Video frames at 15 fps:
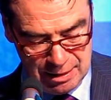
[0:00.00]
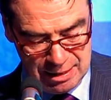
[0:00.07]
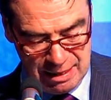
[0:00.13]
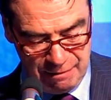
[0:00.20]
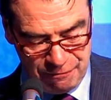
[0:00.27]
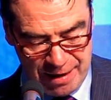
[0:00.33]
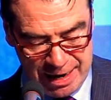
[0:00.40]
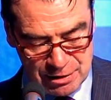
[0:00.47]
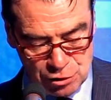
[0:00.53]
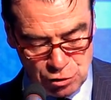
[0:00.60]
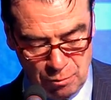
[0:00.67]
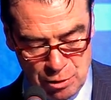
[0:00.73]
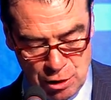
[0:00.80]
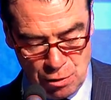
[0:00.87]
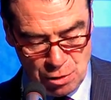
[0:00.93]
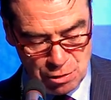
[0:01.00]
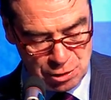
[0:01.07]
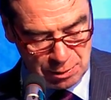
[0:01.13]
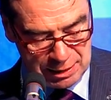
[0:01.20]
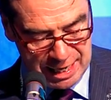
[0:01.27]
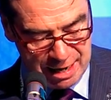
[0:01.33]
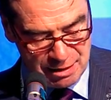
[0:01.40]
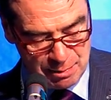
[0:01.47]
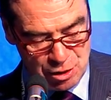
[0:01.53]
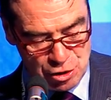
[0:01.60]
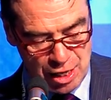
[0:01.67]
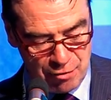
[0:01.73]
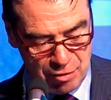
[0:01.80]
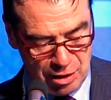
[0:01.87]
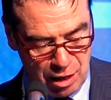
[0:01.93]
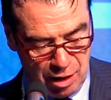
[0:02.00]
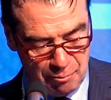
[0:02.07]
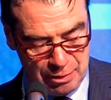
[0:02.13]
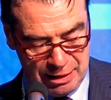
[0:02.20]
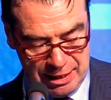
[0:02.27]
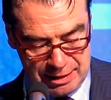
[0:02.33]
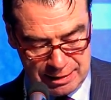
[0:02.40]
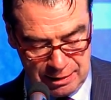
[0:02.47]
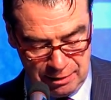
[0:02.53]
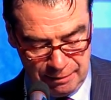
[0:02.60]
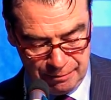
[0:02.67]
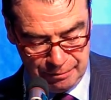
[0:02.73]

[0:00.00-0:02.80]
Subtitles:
In fact, some unions who claim to be generally non-political